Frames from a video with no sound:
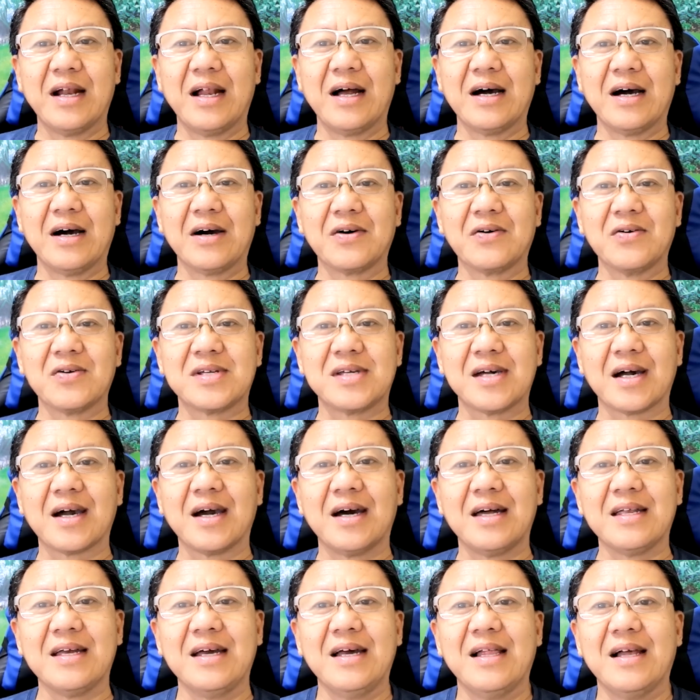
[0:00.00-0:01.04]
na lang ako sa
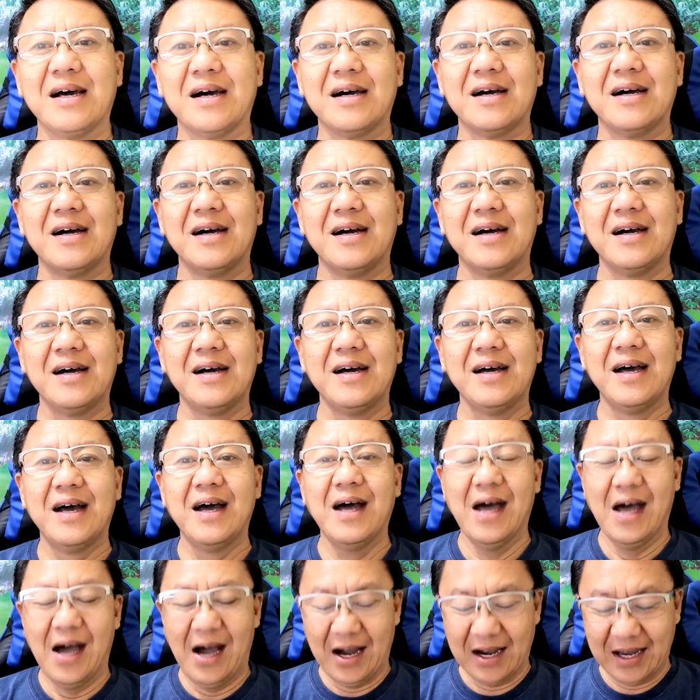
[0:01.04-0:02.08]
kanila.
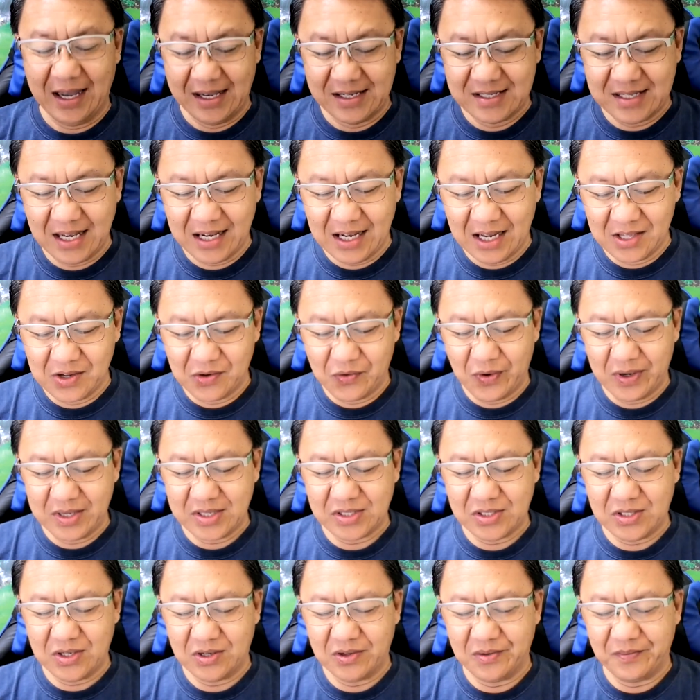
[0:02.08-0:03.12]
Okay, second
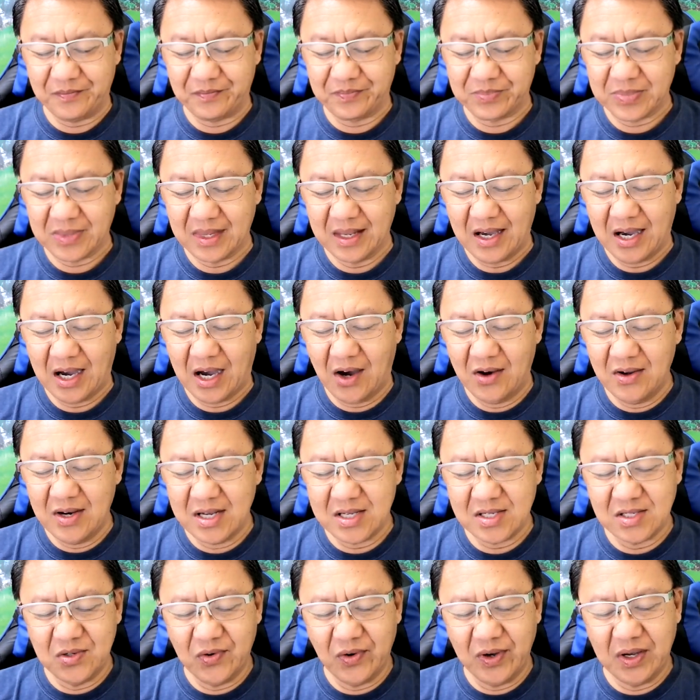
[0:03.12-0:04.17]
question. How
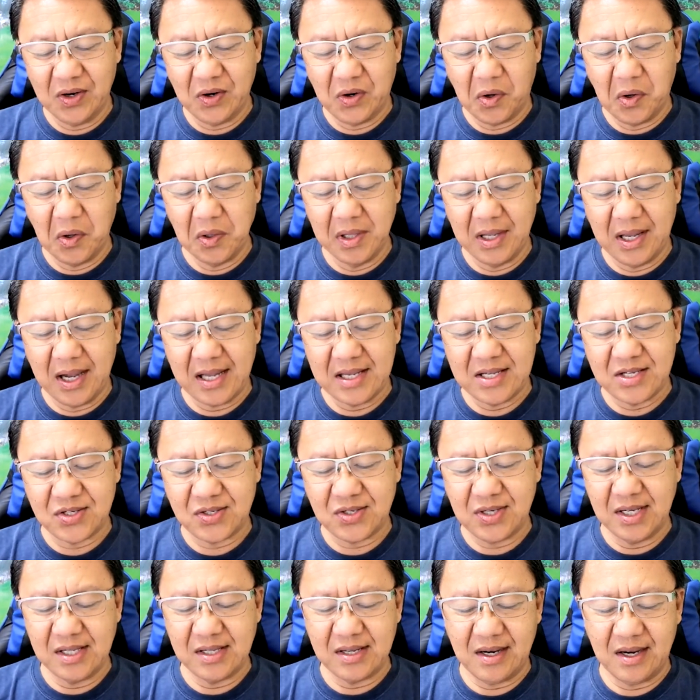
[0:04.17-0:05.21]
does knowing all God's
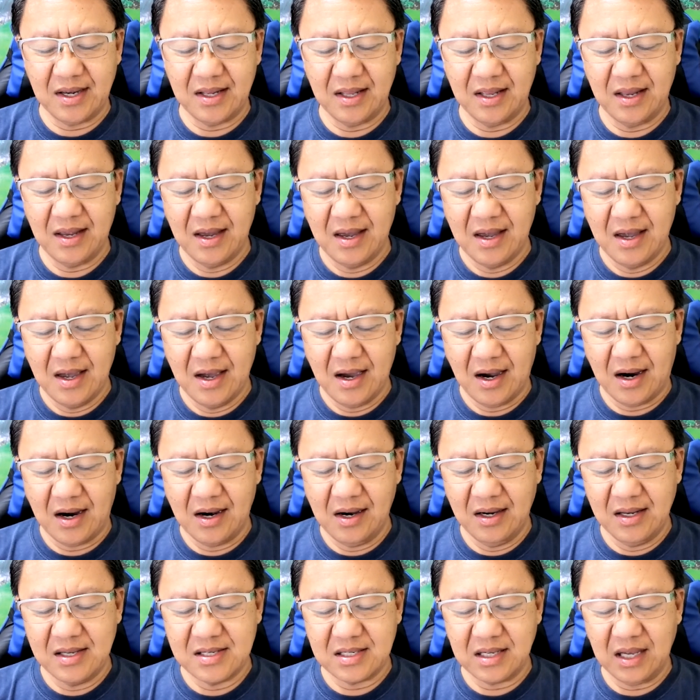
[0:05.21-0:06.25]
children are
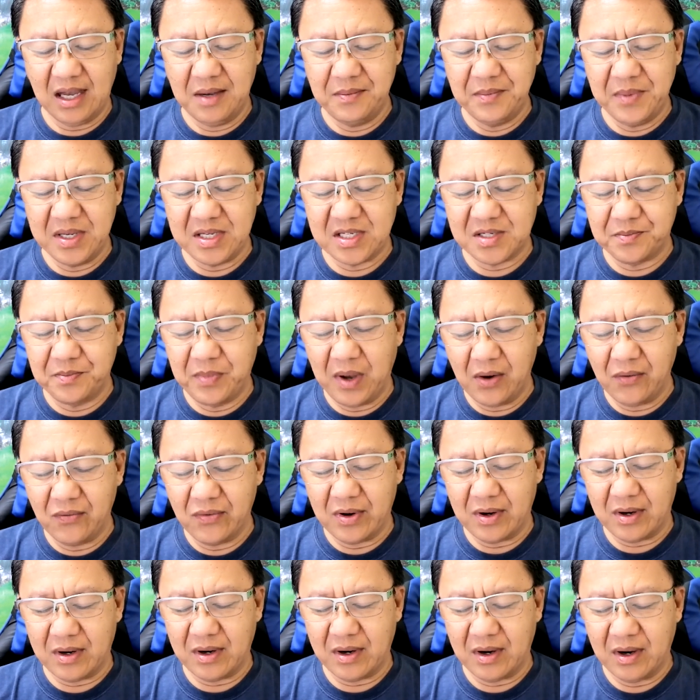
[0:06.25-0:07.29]
His image
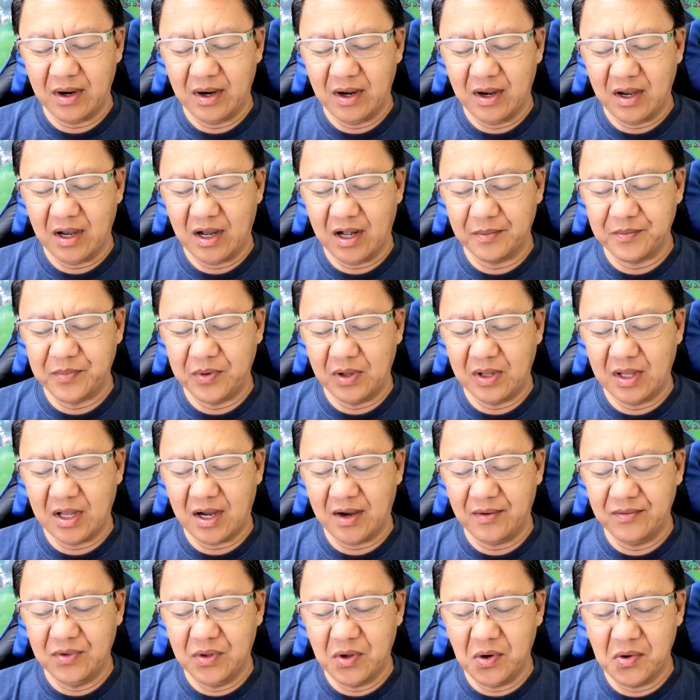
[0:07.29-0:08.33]
bearer help you
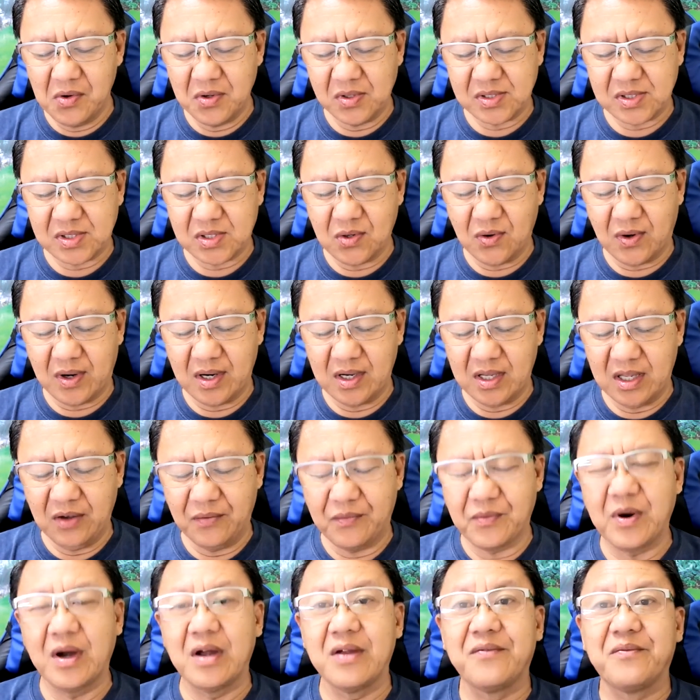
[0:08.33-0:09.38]
love those who are
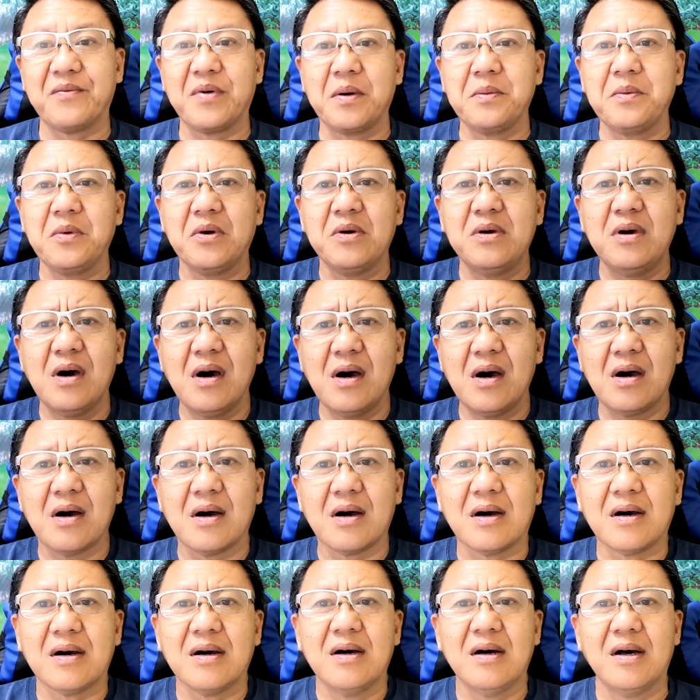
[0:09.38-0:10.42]
different from you? Yeah,
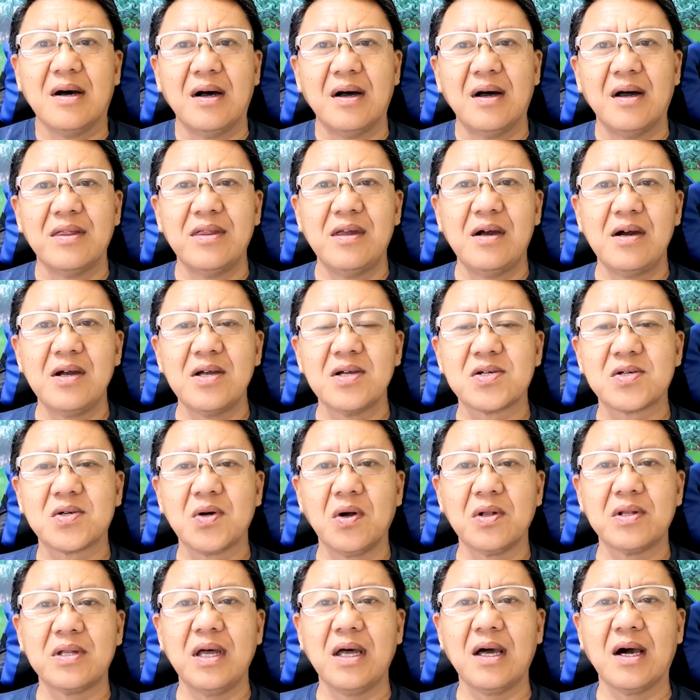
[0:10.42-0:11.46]
they're
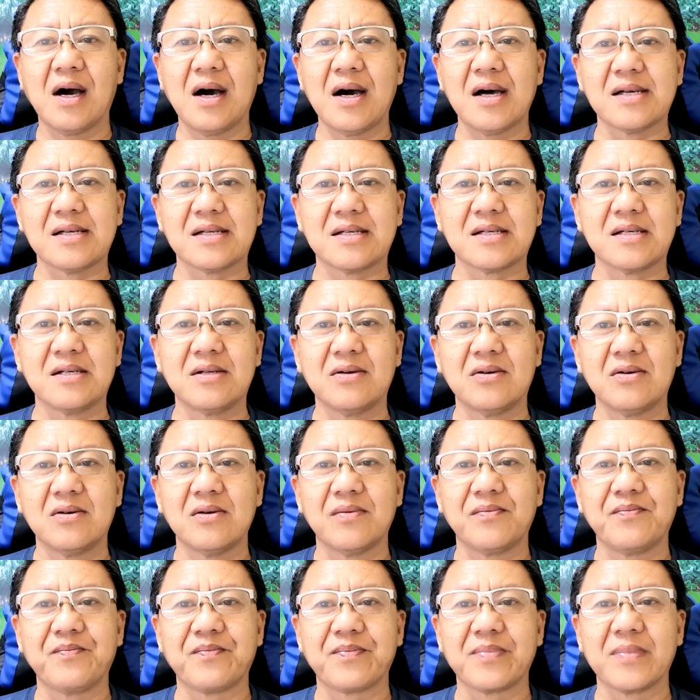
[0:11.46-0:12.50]
insulting us, no?